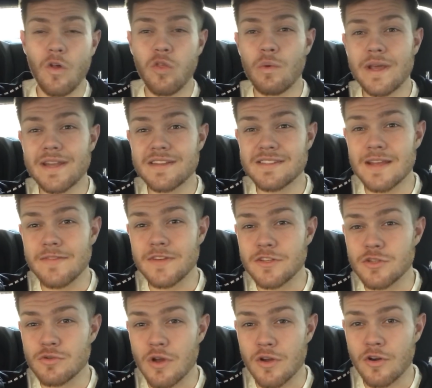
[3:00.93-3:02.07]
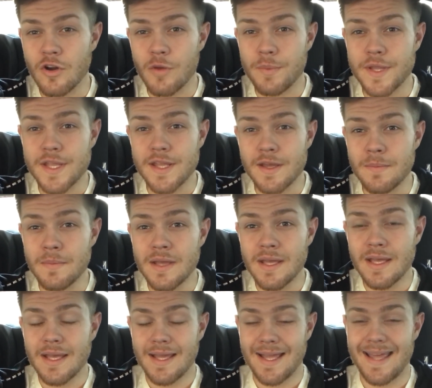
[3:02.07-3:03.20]
the way to 7,200 RPM,
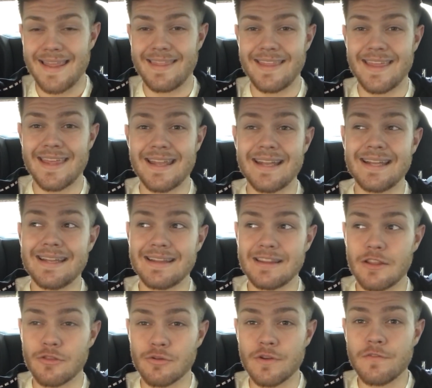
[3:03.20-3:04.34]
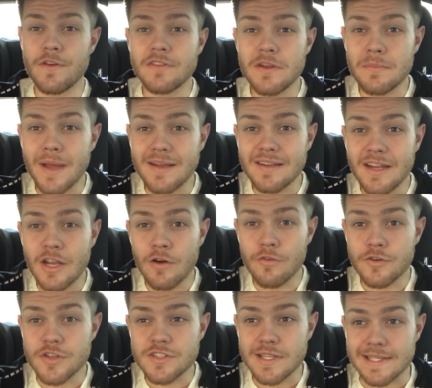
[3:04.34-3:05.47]
and then the 350 might take over
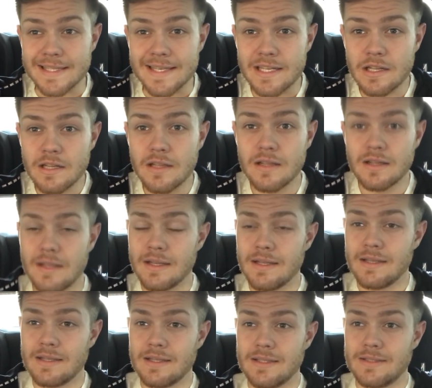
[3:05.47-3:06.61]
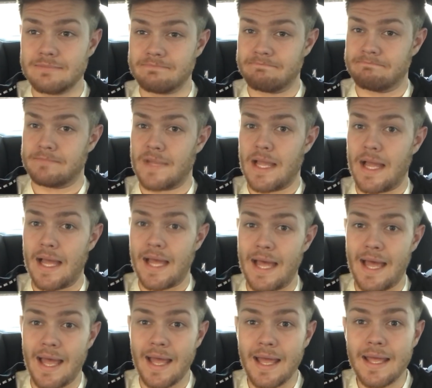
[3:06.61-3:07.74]
just a little,
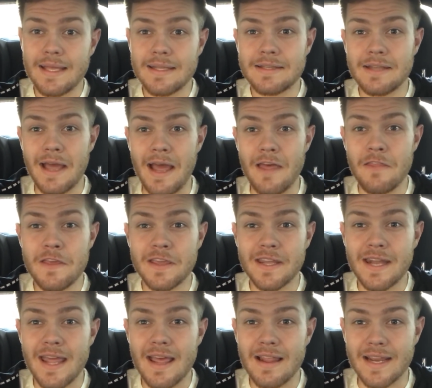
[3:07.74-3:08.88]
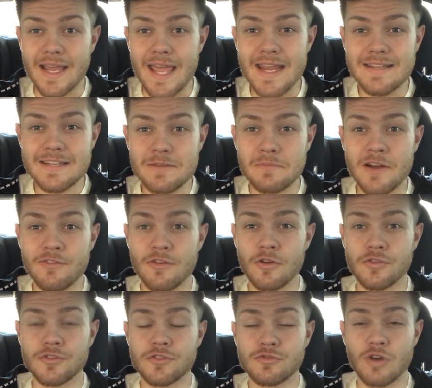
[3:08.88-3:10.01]
I think like an 18
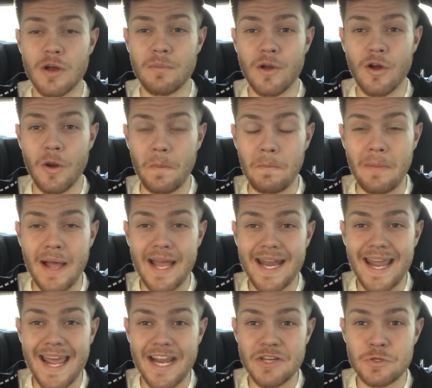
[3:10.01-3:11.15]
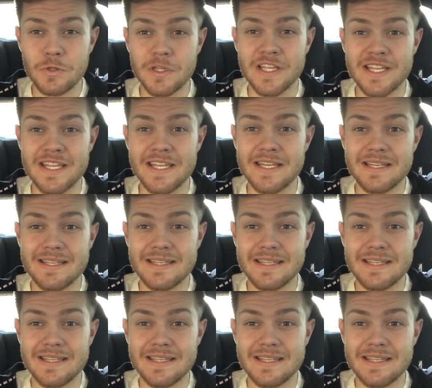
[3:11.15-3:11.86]
manifold swap car might actually